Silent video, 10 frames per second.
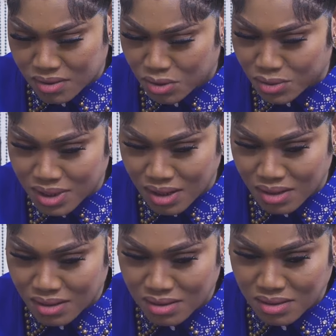Huh?
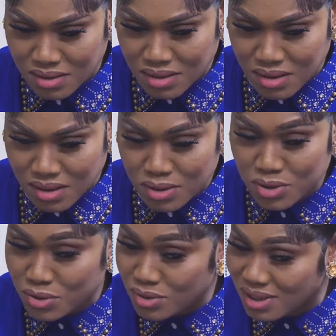
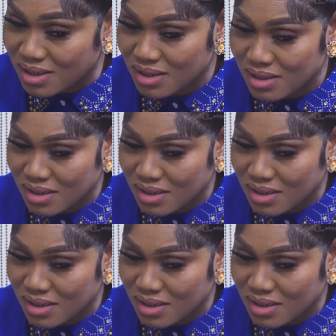Sonia,